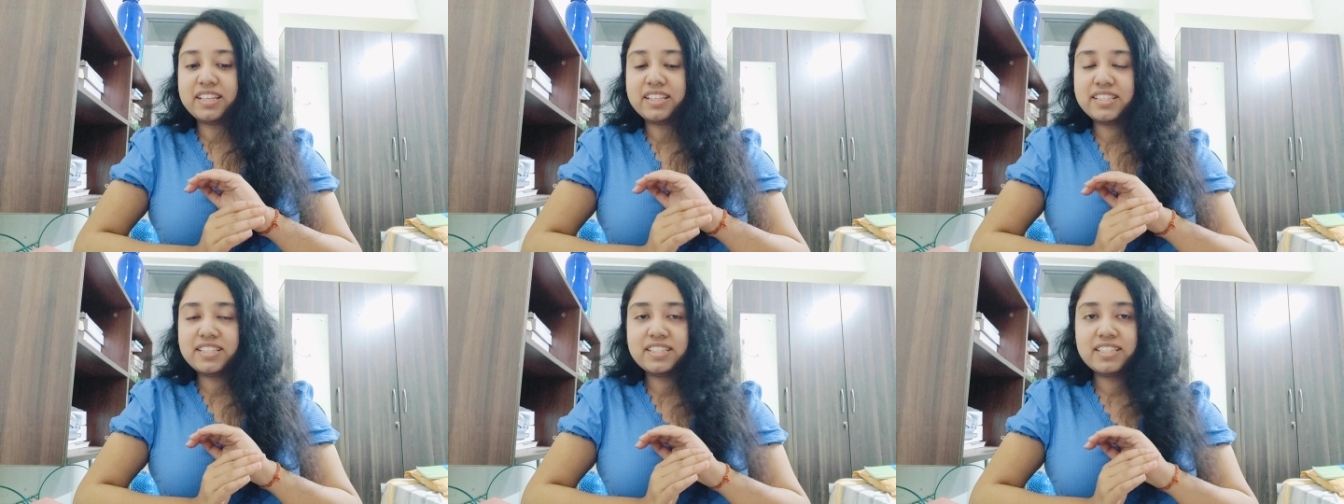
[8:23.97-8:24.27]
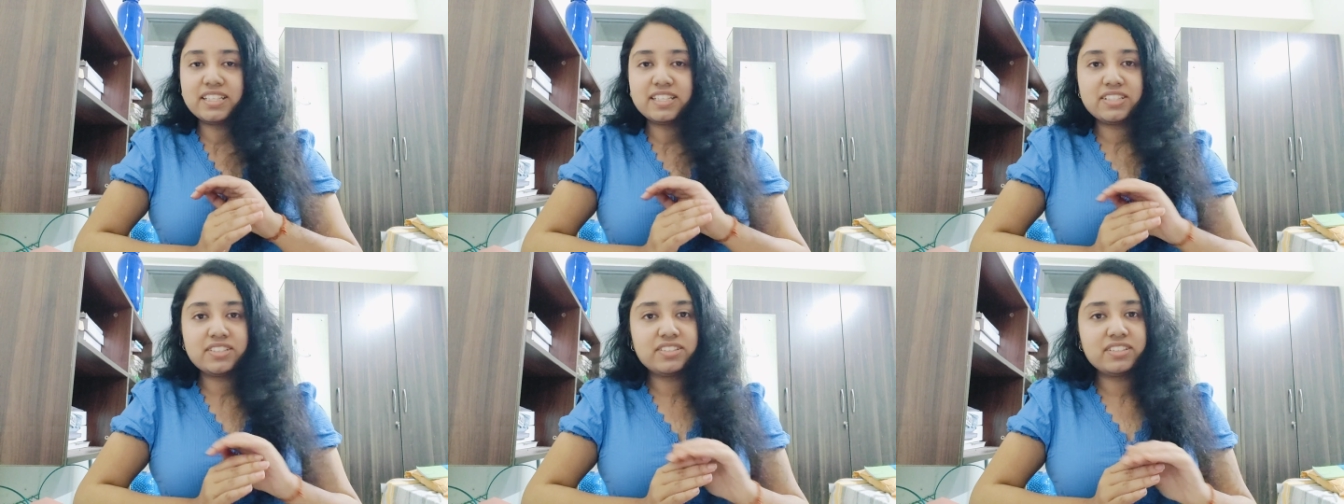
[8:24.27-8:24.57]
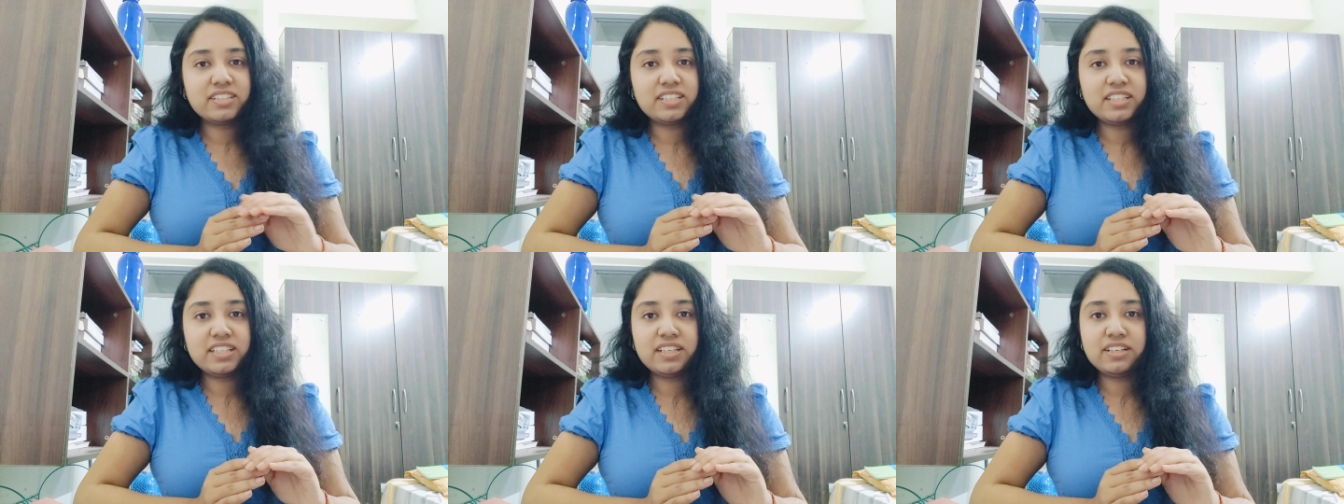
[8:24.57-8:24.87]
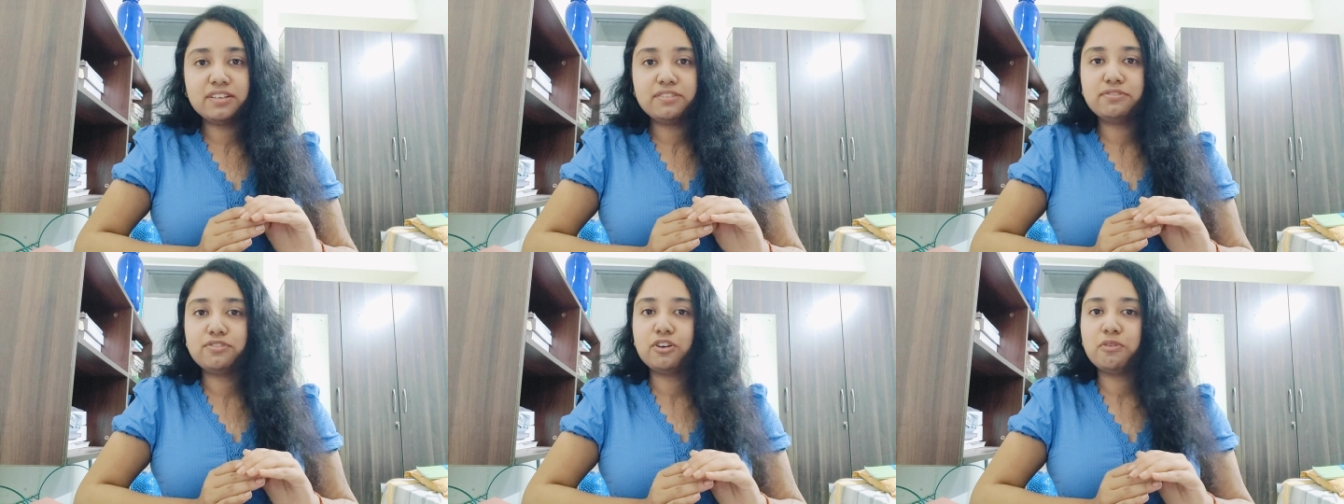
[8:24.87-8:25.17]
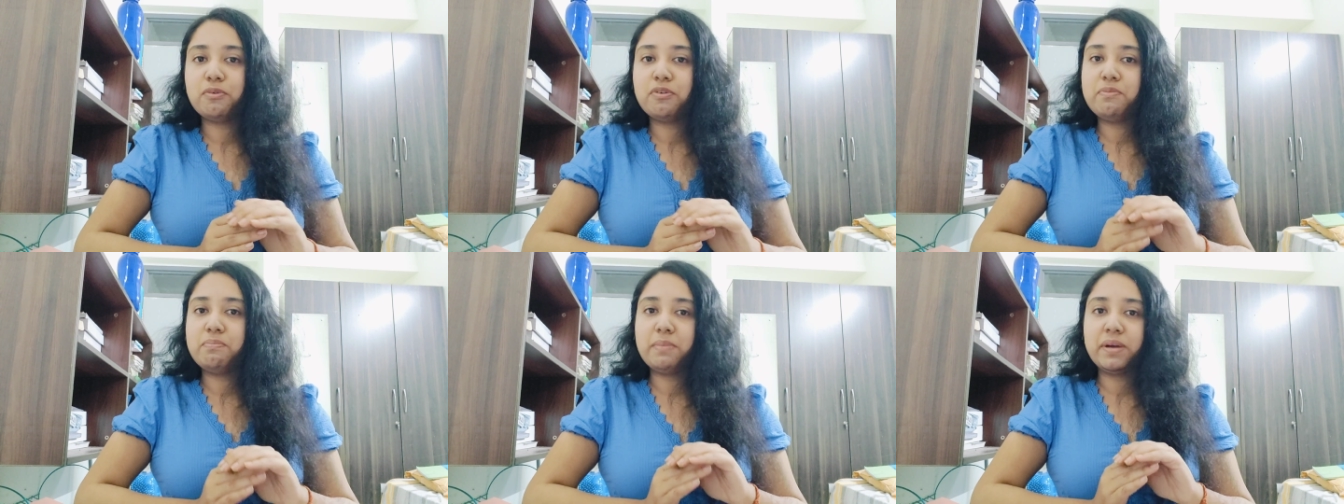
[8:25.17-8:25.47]
This is literally a
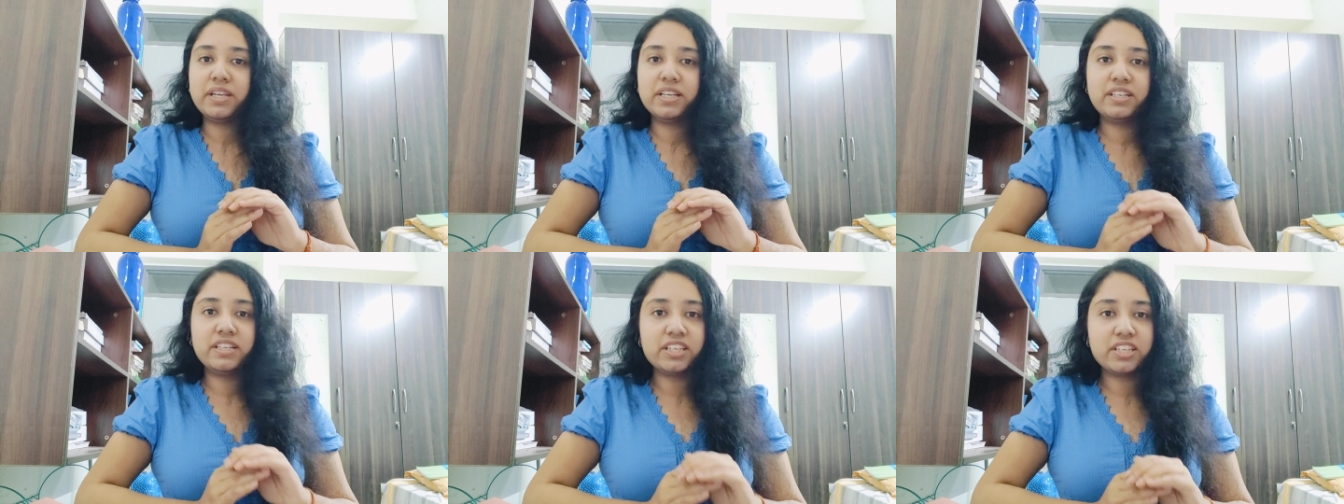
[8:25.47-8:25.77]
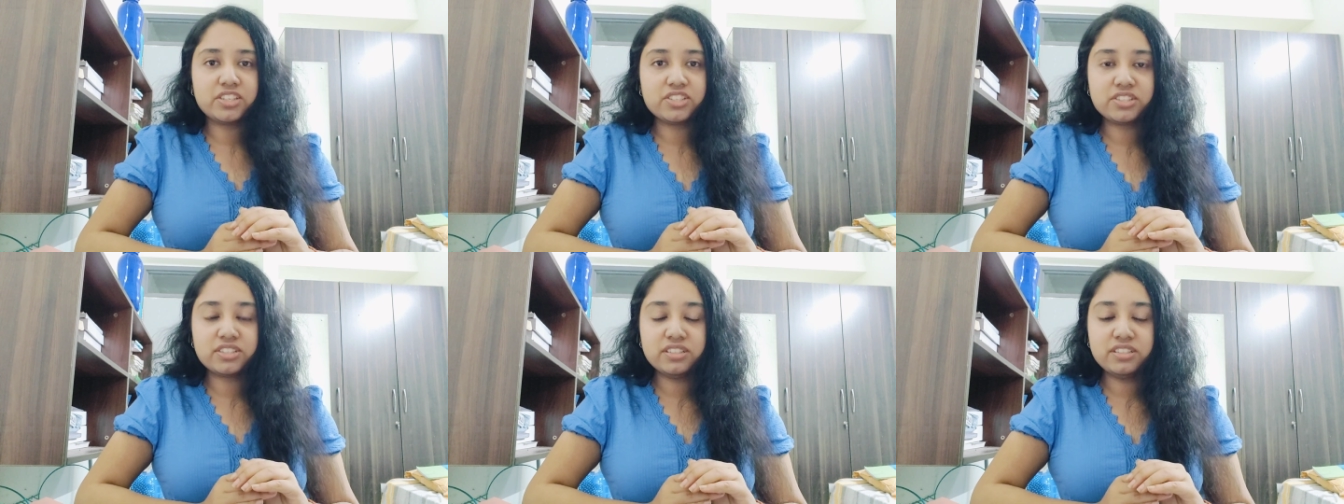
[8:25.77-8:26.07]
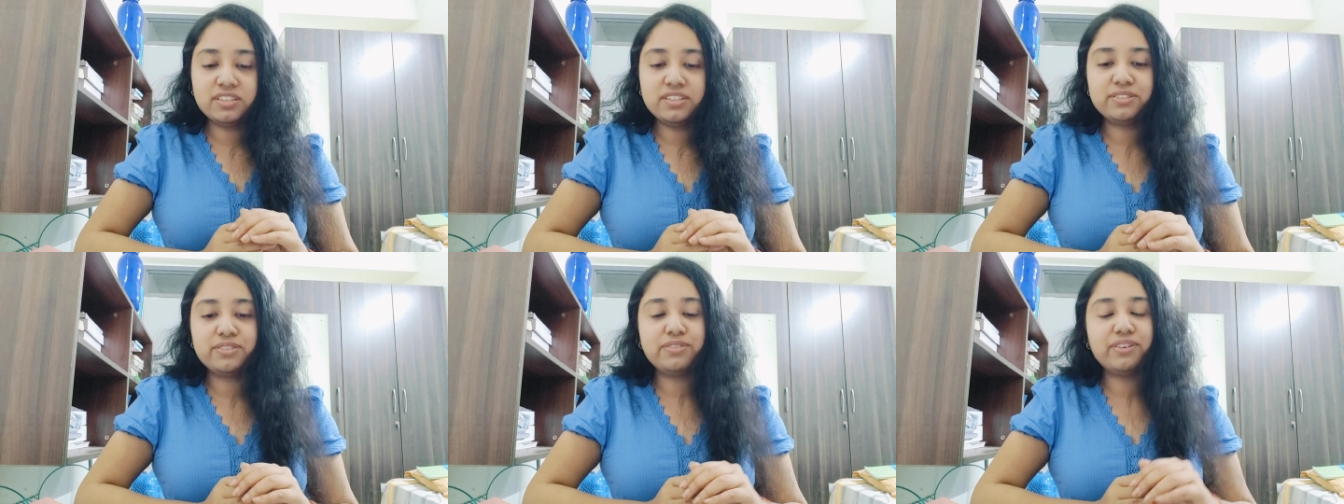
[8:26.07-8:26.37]
form of meditation.